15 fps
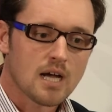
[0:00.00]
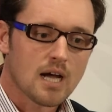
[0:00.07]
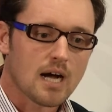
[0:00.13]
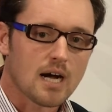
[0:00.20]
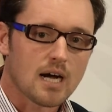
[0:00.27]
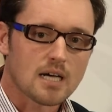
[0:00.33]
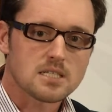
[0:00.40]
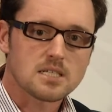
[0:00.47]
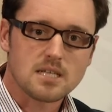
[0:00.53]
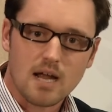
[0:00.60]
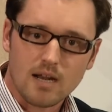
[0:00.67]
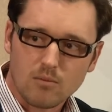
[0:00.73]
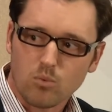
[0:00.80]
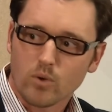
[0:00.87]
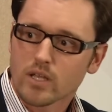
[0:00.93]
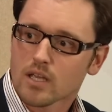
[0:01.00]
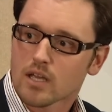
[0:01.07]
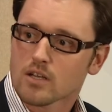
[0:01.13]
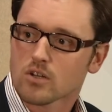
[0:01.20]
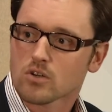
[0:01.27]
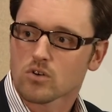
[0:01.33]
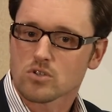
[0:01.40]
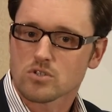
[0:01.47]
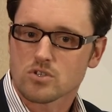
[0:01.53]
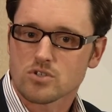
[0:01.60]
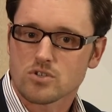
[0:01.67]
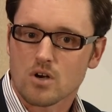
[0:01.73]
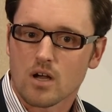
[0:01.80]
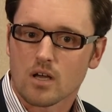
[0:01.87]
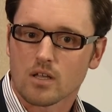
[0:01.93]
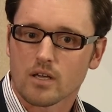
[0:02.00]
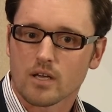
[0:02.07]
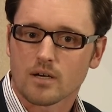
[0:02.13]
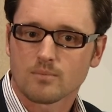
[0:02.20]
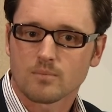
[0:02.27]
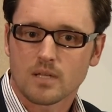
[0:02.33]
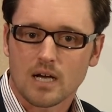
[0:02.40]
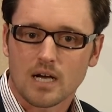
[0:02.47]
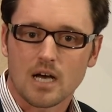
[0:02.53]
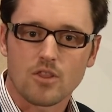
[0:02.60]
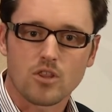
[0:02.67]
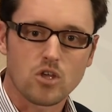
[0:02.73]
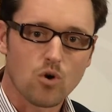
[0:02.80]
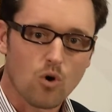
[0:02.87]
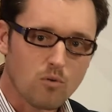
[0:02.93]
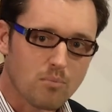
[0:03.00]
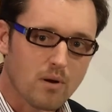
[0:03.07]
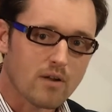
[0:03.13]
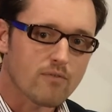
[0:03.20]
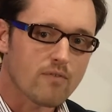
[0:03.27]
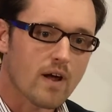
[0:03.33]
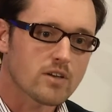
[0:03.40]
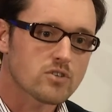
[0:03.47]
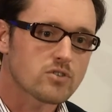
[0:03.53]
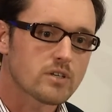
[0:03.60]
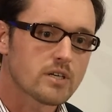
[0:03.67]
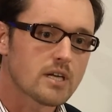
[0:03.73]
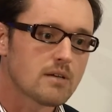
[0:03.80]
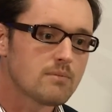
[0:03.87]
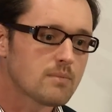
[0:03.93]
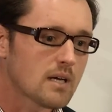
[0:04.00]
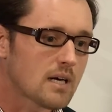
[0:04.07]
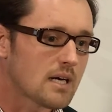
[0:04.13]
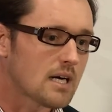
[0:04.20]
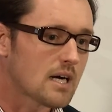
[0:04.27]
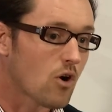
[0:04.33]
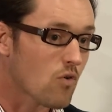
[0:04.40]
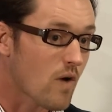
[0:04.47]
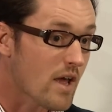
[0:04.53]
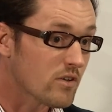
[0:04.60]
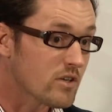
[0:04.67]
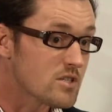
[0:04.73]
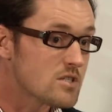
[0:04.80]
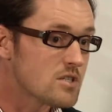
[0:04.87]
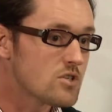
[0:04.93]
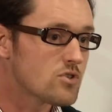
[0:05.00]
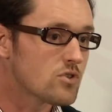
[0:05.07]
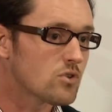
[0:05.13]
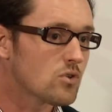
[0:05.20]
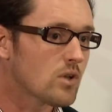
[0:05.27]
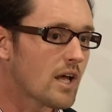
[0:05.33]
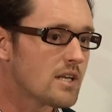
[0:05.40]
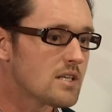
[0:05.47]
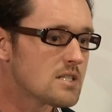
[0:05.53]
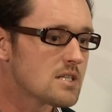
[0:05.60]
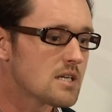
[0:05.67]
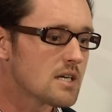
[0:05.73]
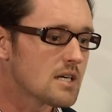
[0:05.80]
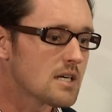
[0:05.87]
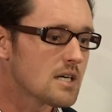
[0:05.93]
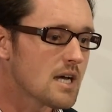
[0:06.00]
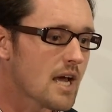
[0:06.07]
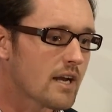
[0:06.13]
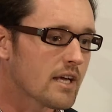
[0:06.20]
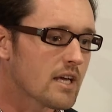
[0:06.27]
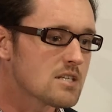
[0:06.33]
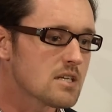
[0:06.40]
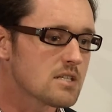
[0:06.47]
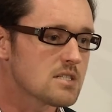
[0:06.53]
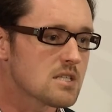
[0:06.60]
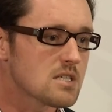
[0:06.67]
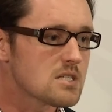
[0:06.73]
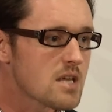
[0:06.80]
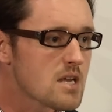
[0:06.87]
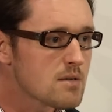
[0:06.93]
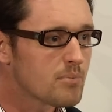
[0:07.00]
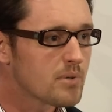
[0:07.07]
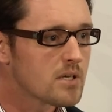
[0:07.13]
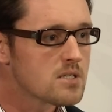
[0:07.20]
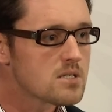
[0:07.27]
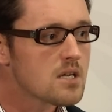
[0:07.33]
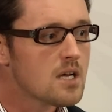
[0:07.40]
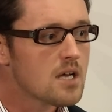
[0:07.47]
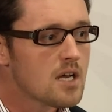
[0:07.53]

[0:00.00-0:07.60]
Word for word: uh, Startup Weekend across Australia, uh, the York Butter Factory, uh, Aurelius Digital, and, uh, and I guess as the centrepiece,